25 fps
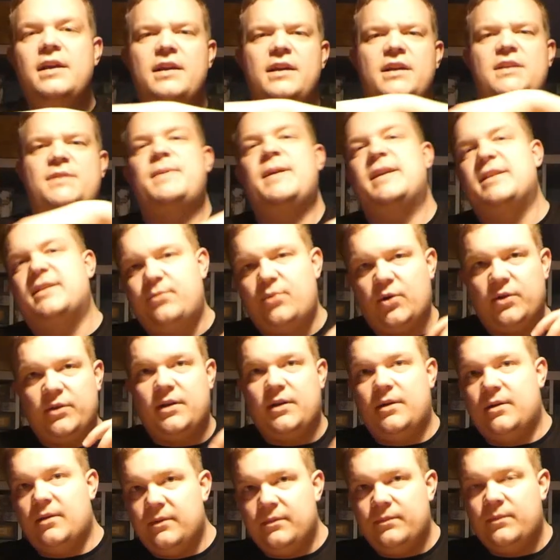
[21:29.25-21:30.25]
expands upon
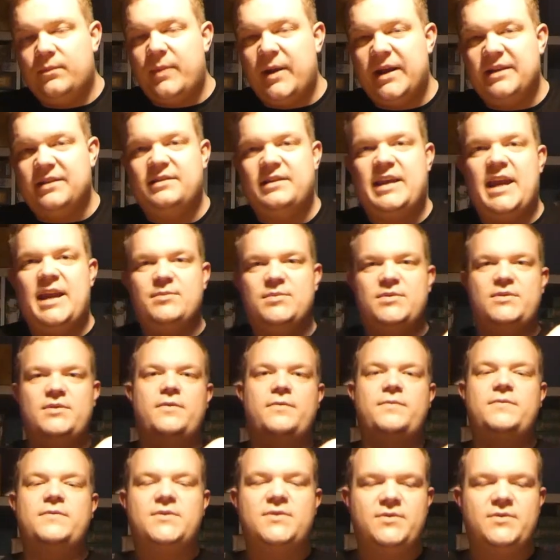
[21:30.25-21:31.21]
the base game stuff.